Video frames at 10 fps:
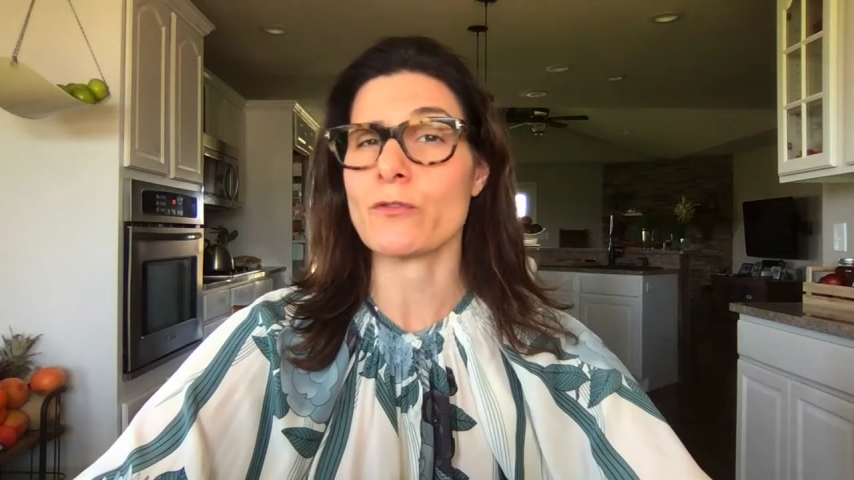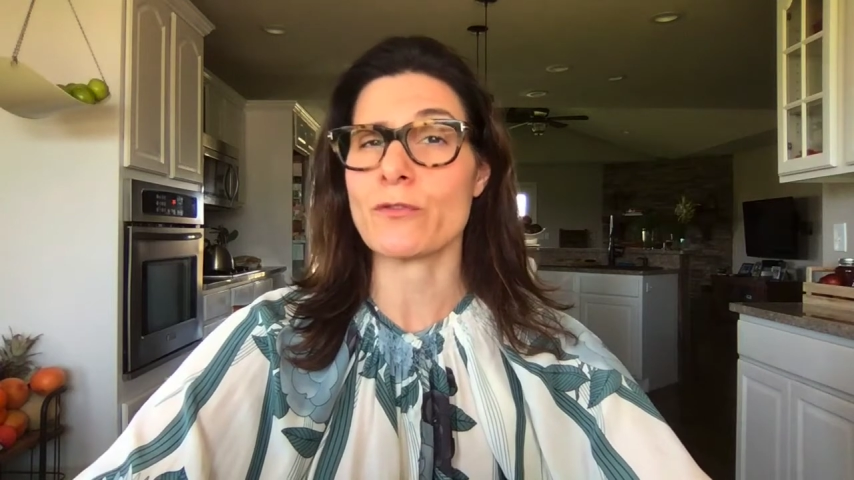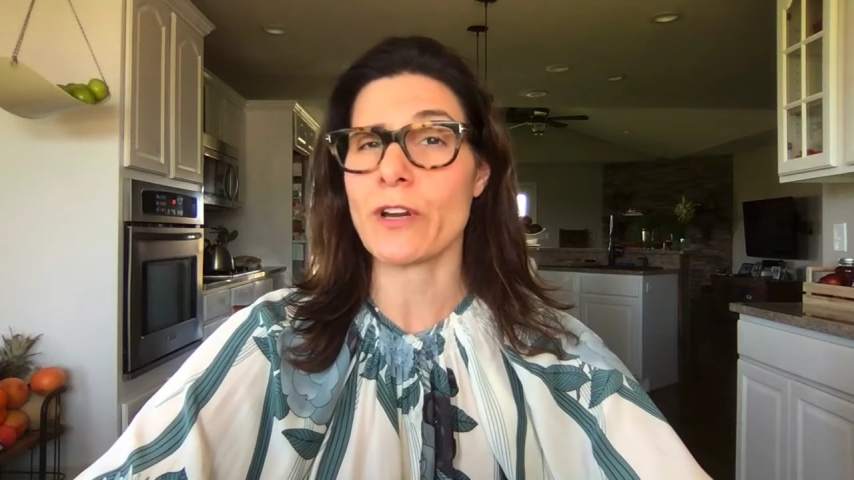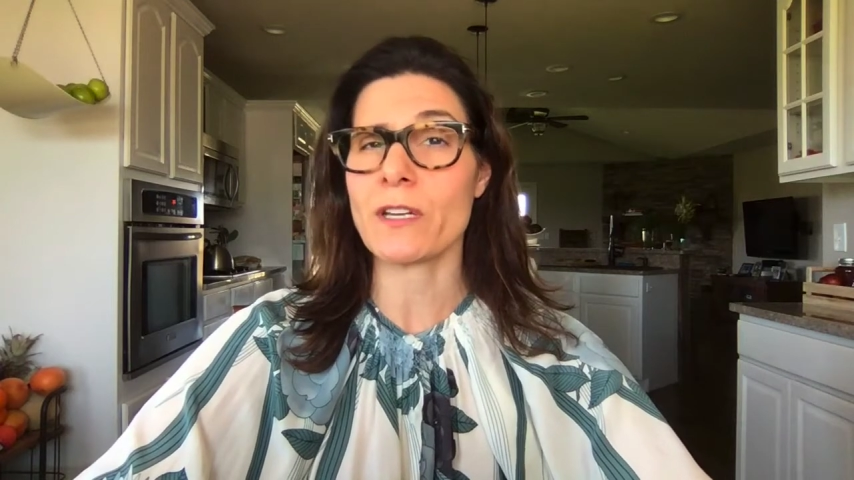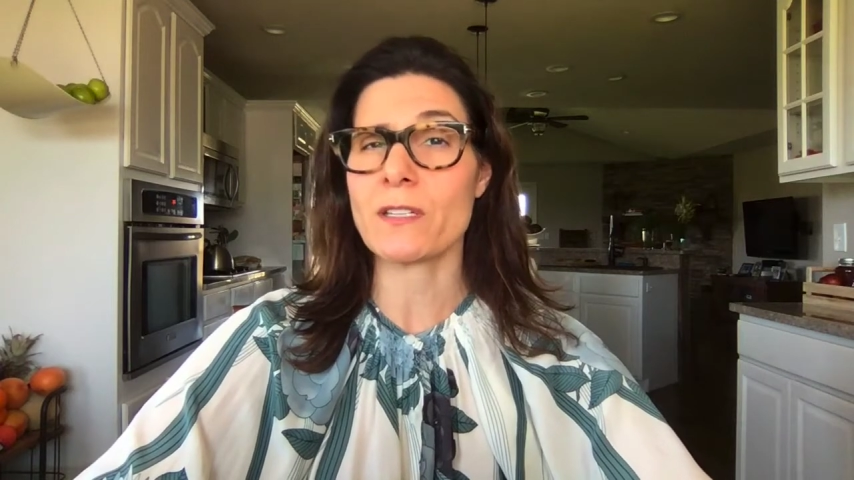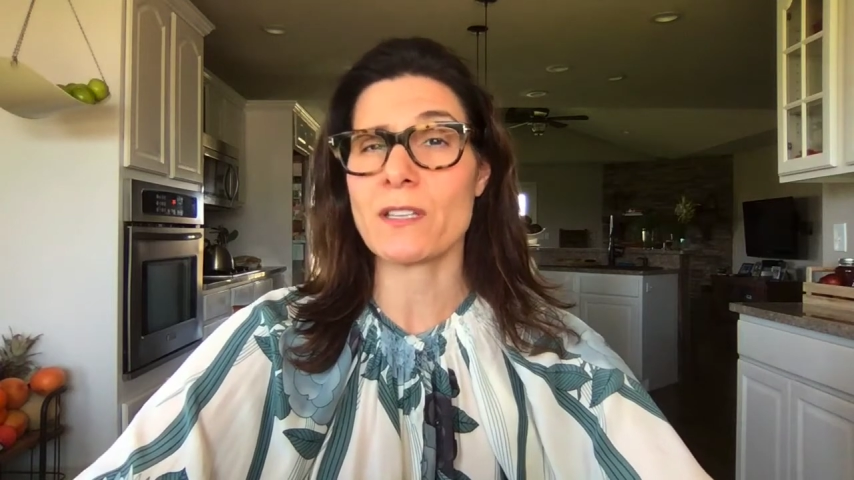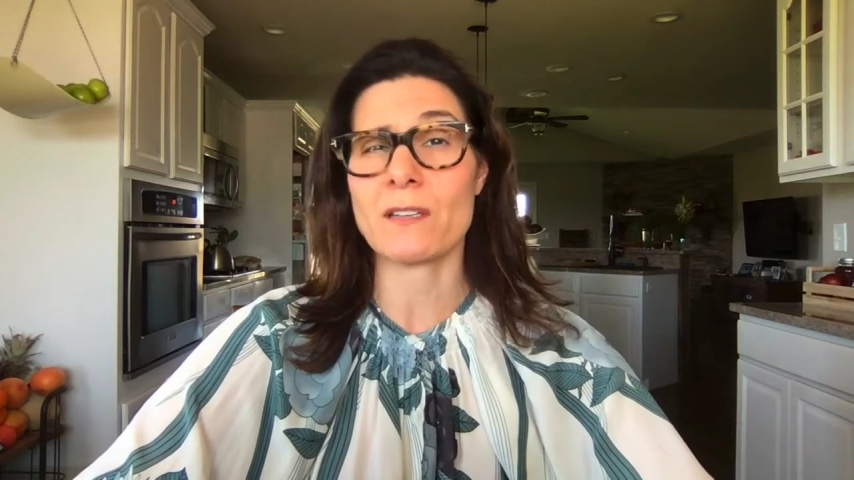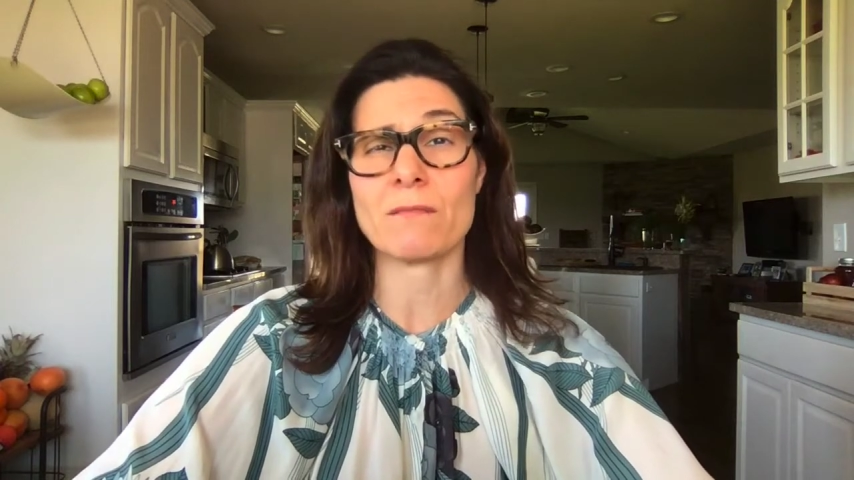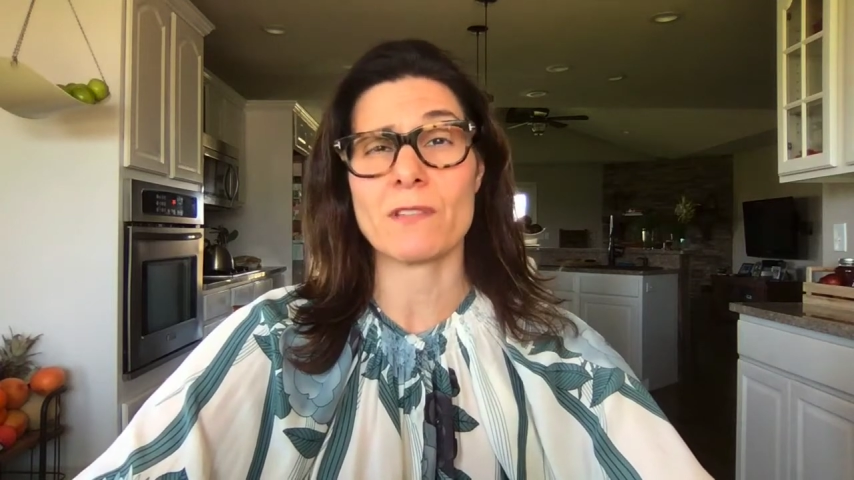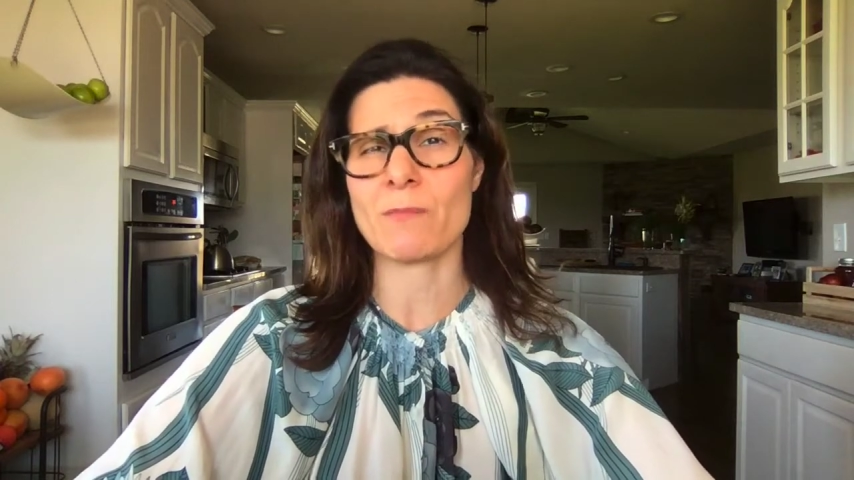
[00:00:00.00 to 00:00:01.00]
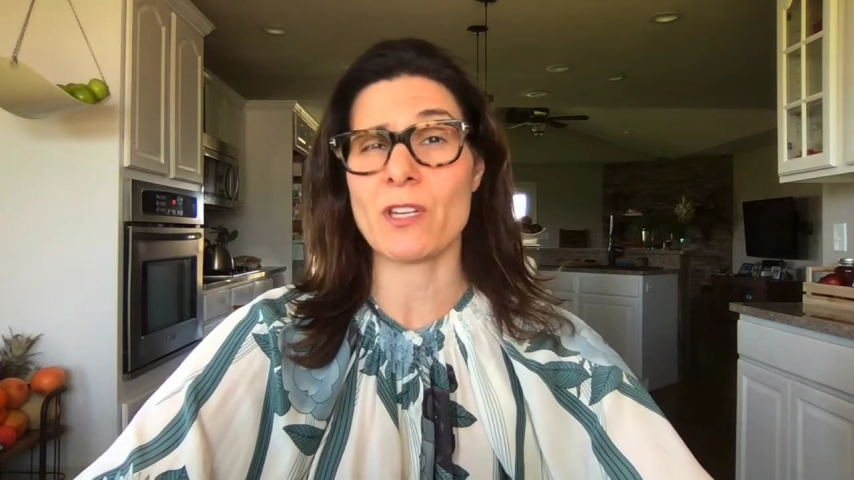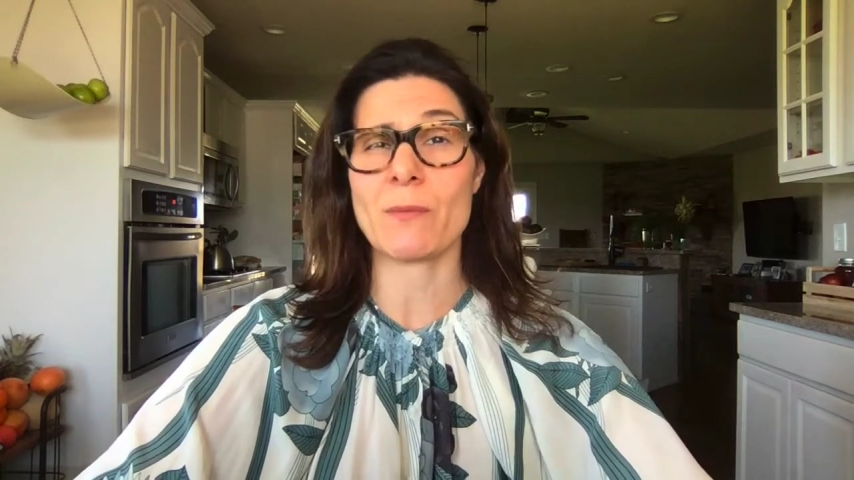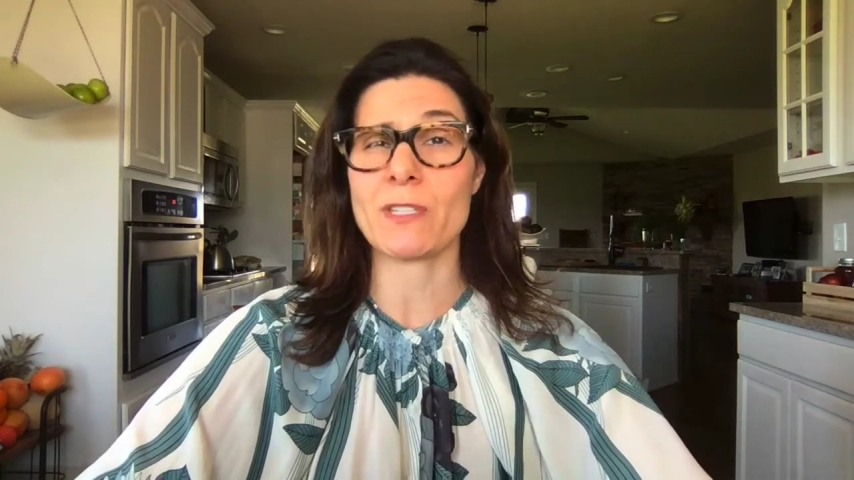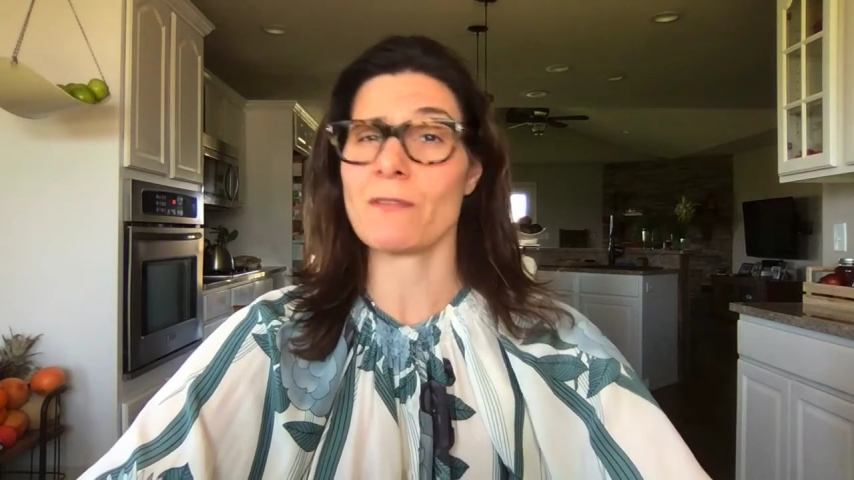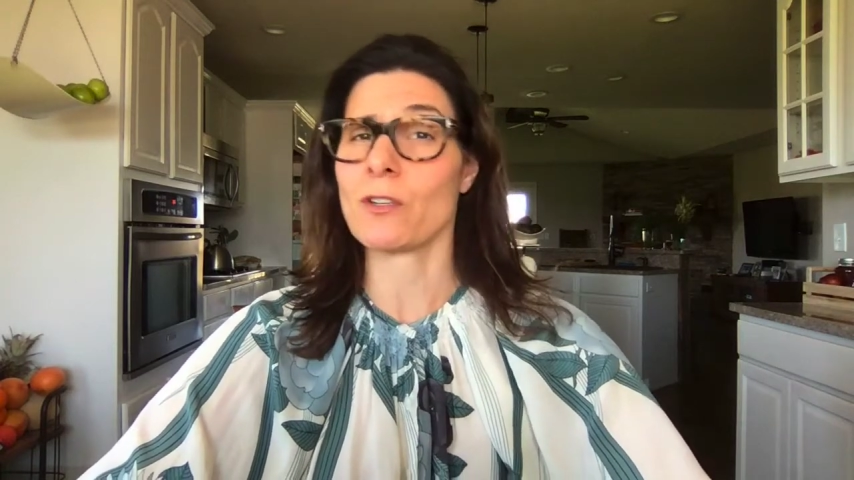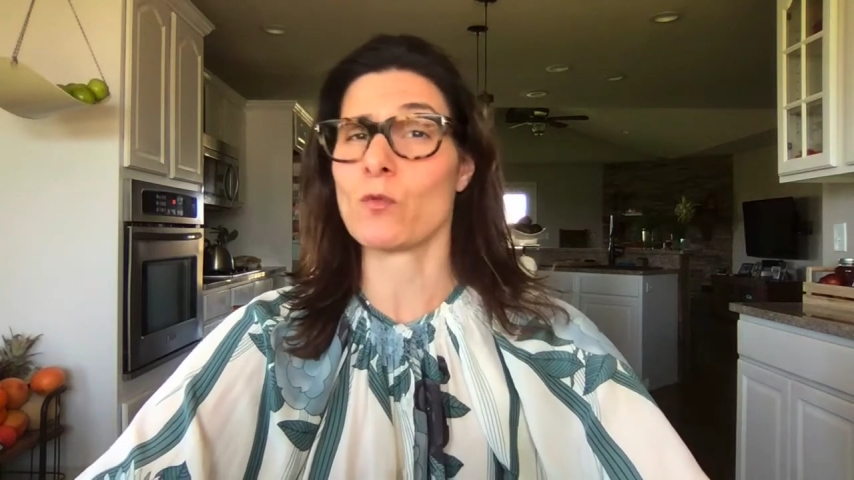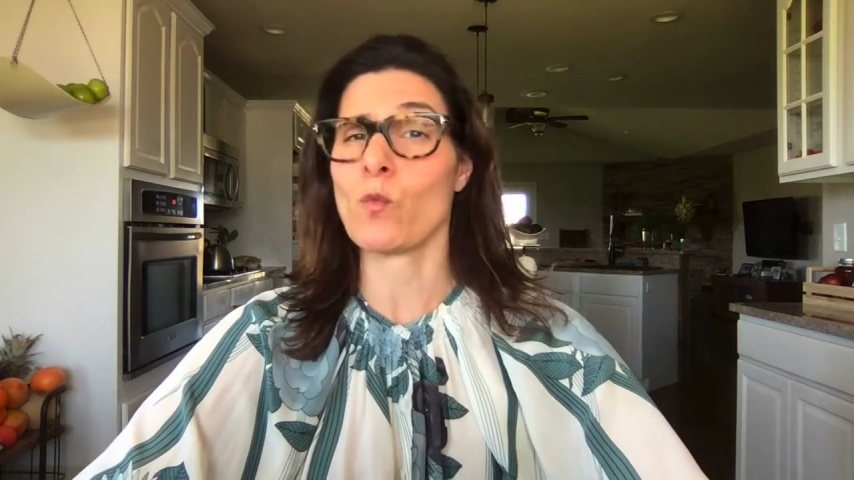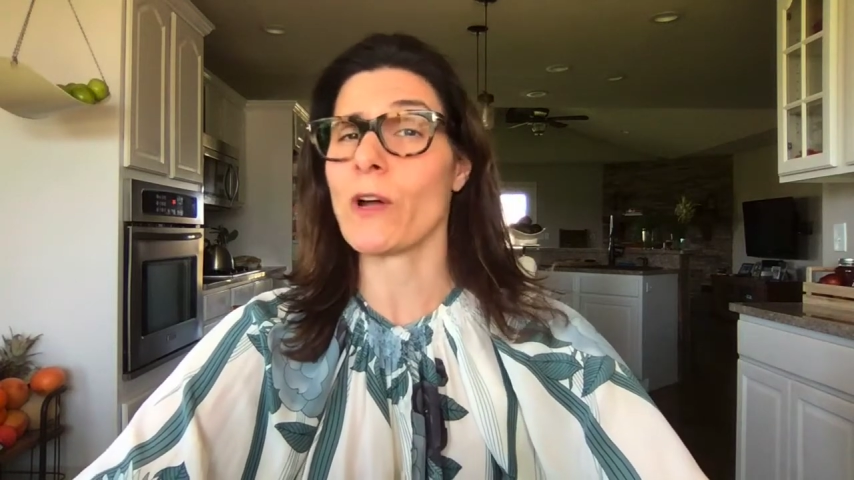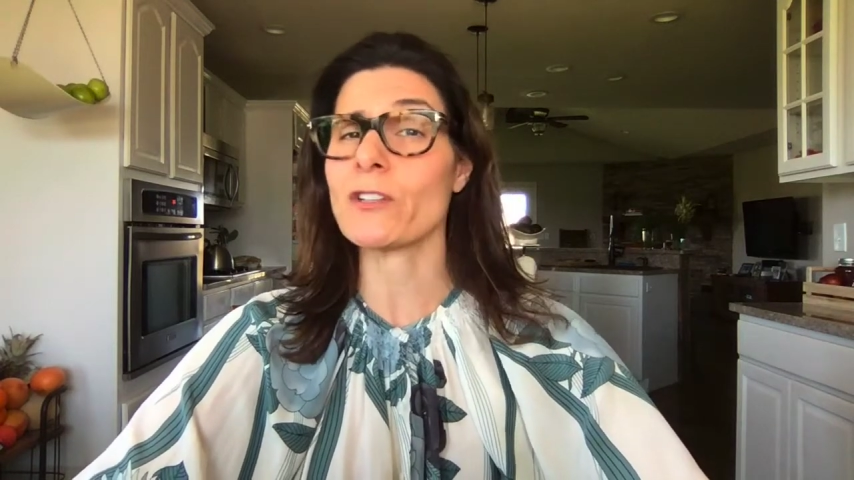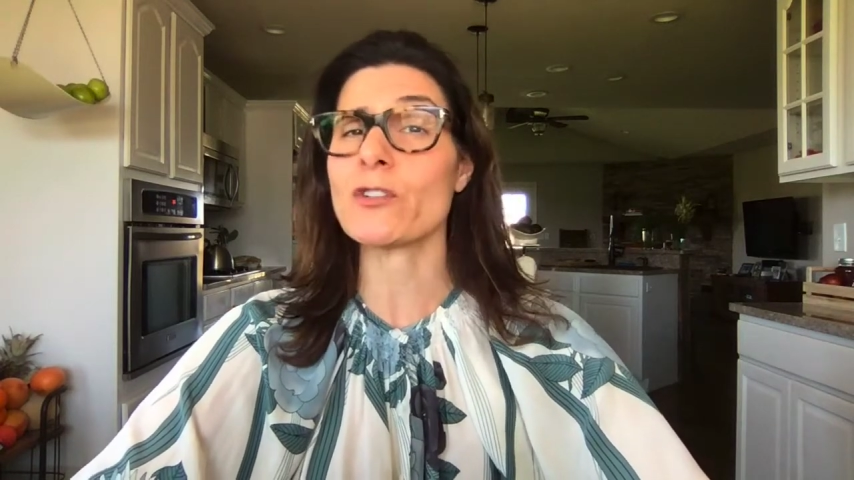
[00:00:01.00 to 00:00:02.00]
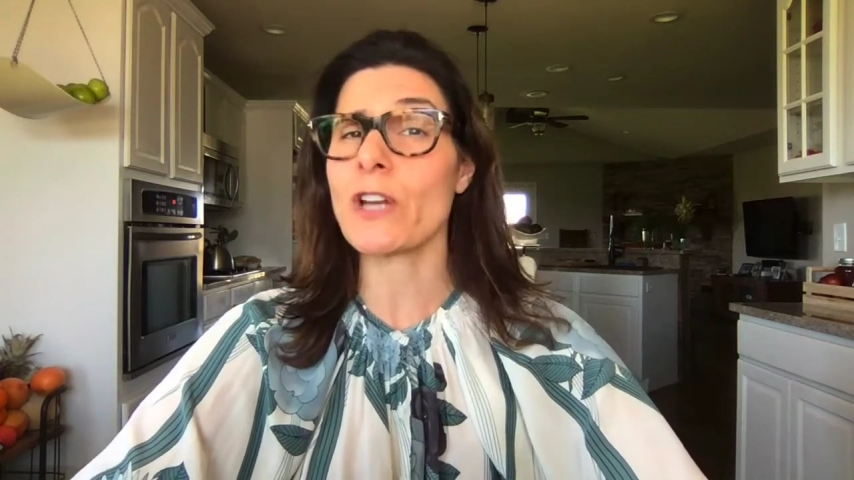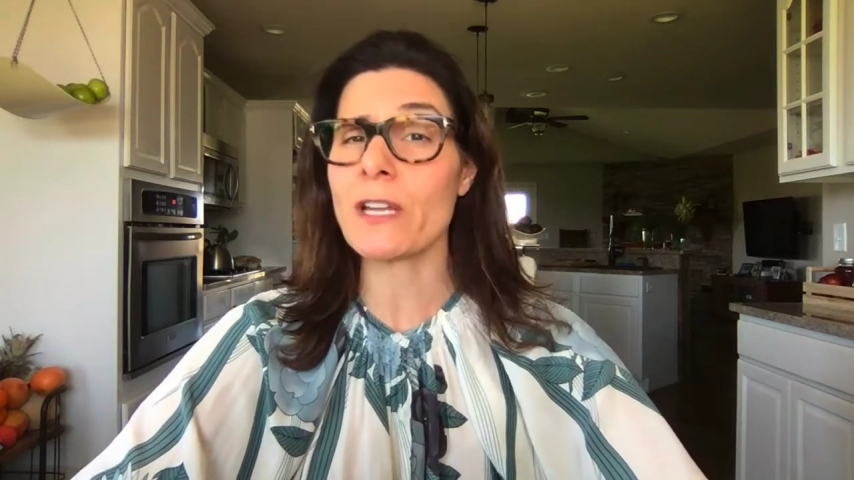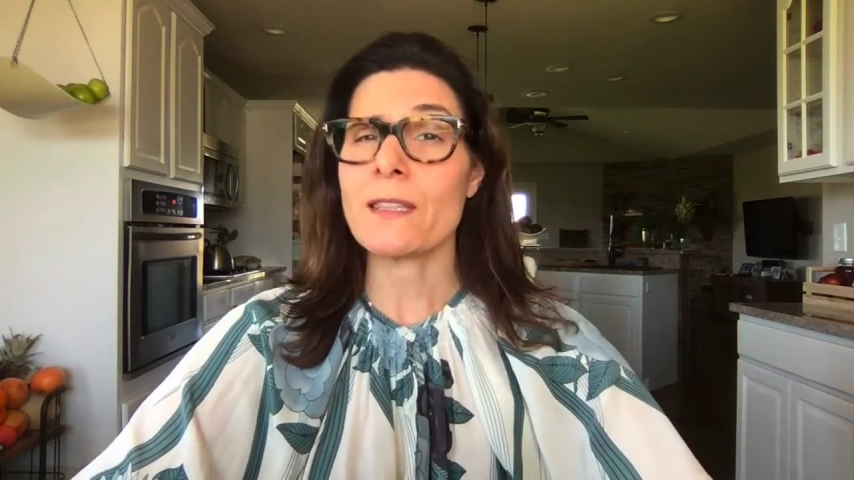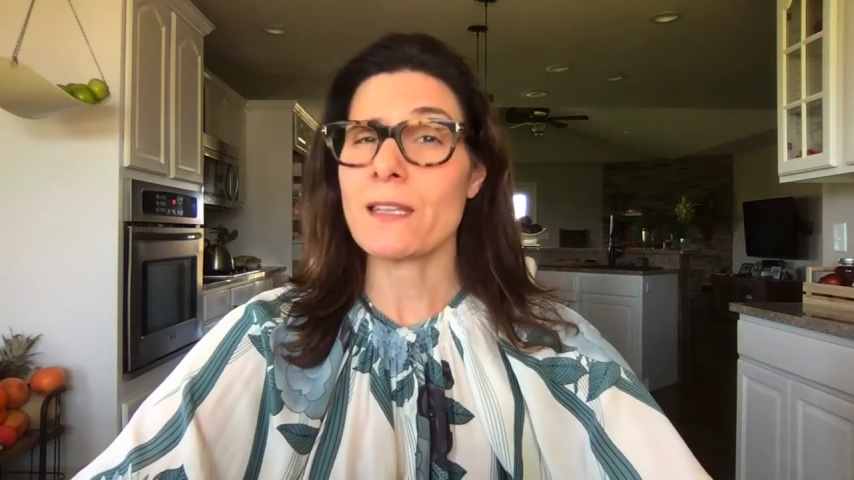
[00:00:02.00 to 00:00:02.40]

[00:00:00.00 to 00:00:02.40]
drinks and sometimes even one drink,